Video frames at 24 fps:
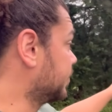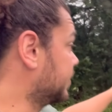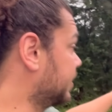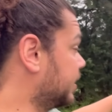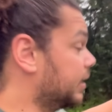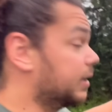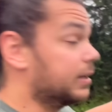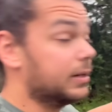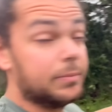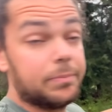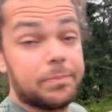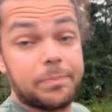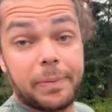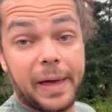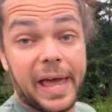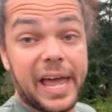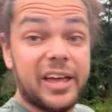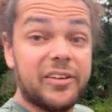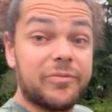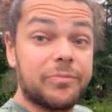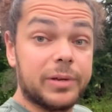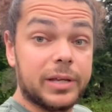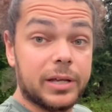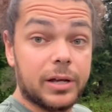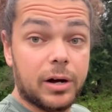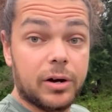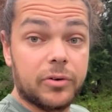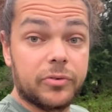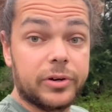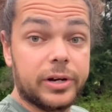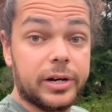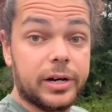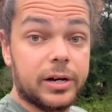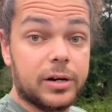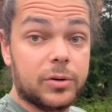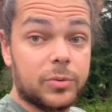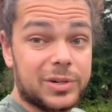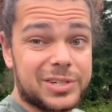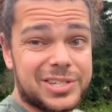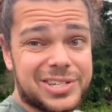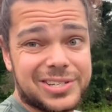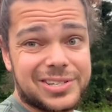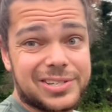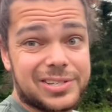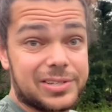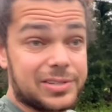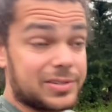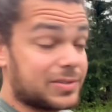the pavement over here, which
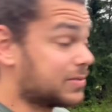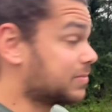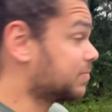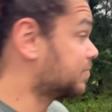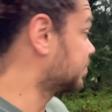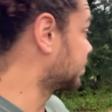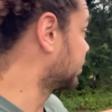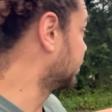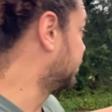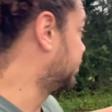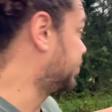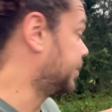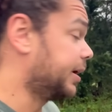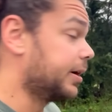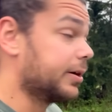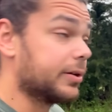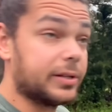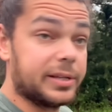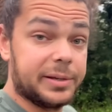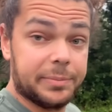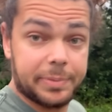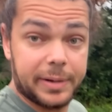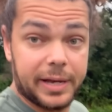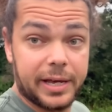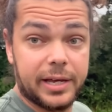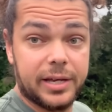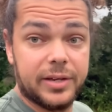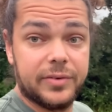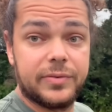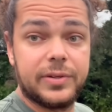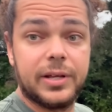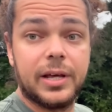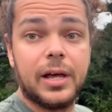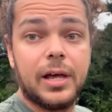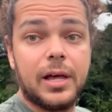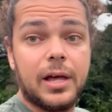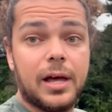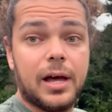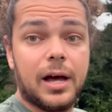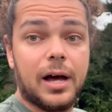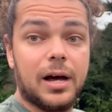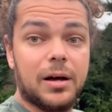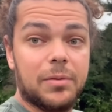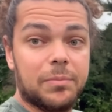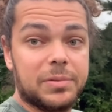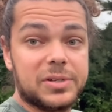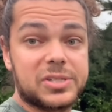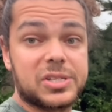is barely paved.
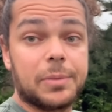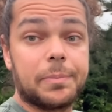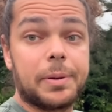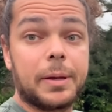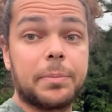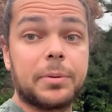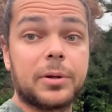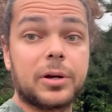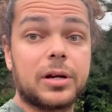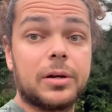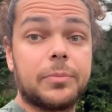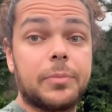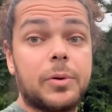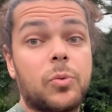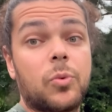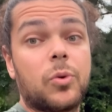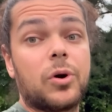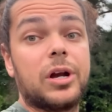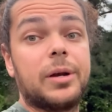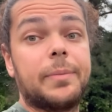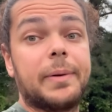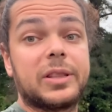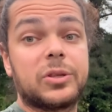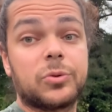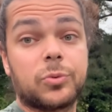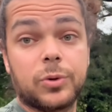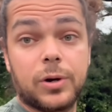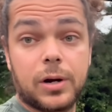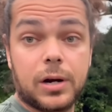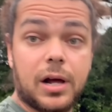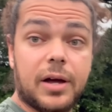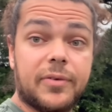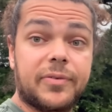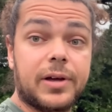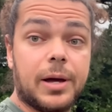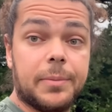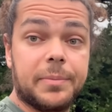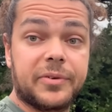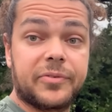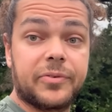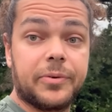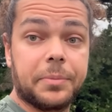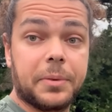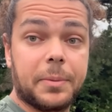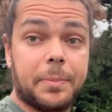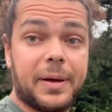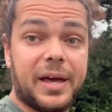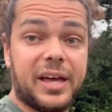But some people are going to be worried about the runoff coming
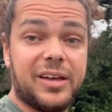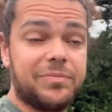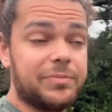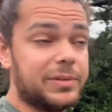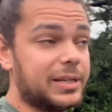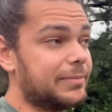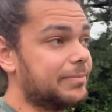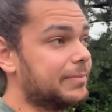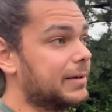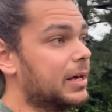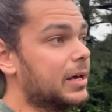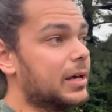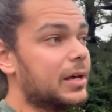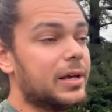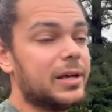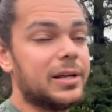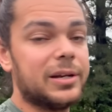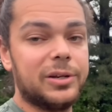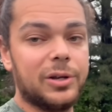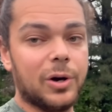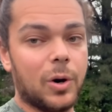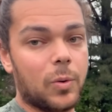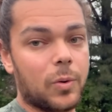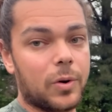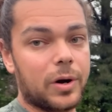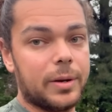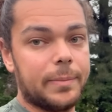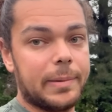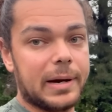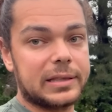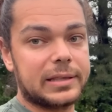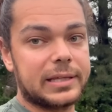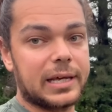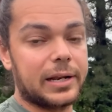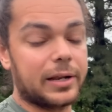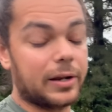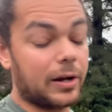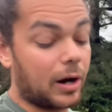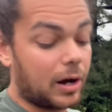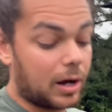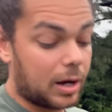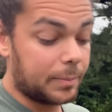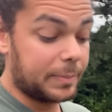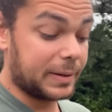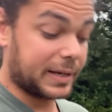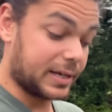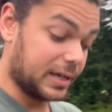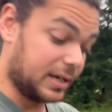from the pavement. Don't worry about that at
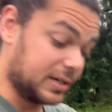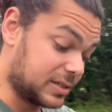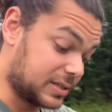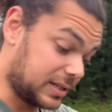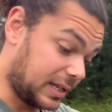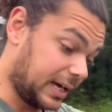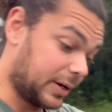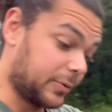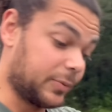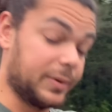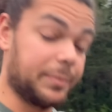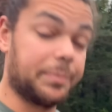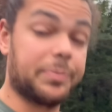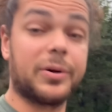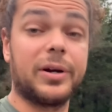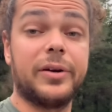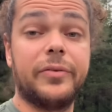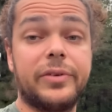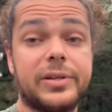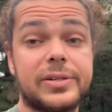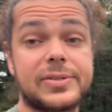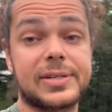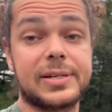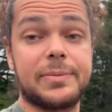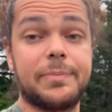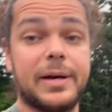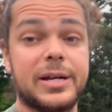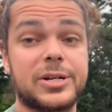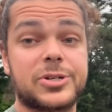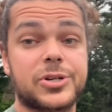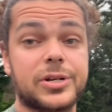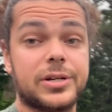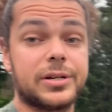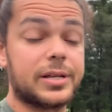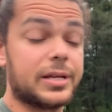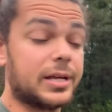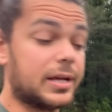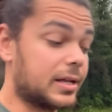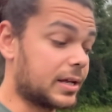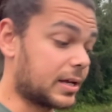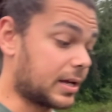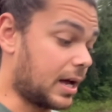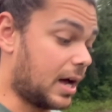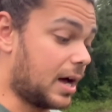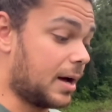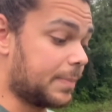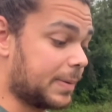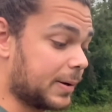all, because like we previously mentioned,
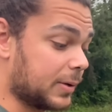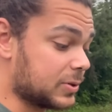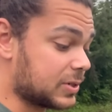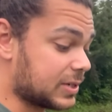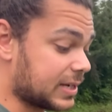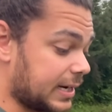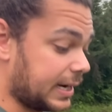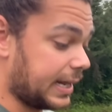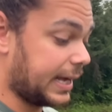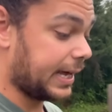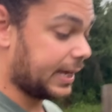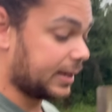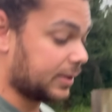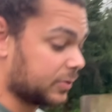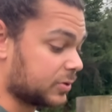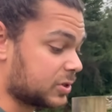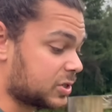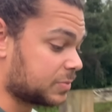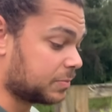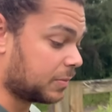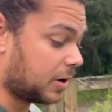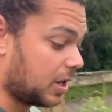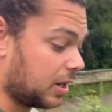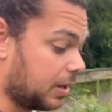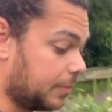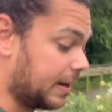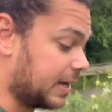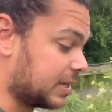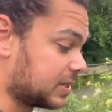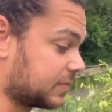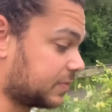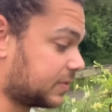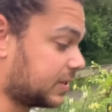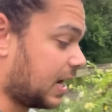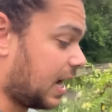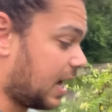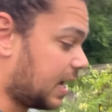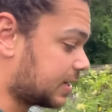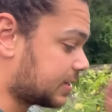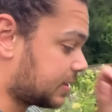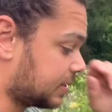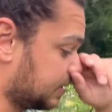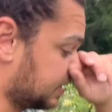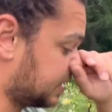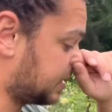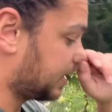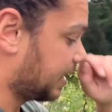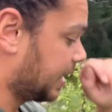compost can handle small amounts of
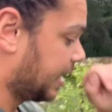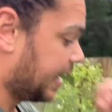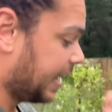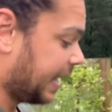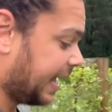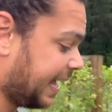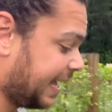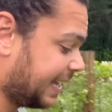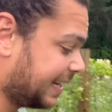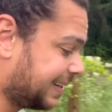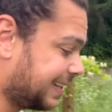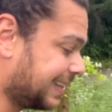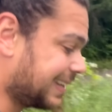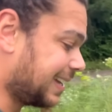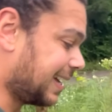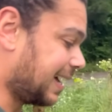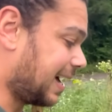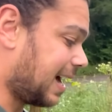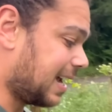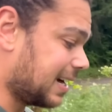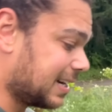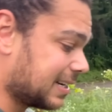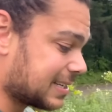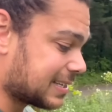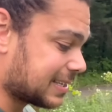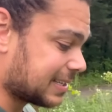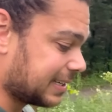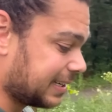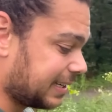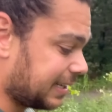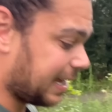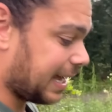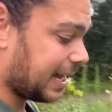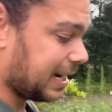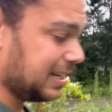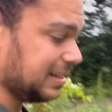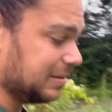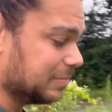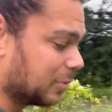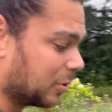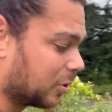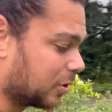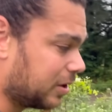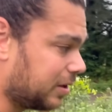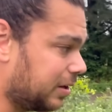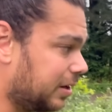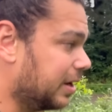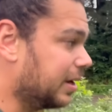toxins. And honestly,
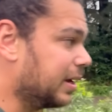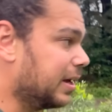anymore,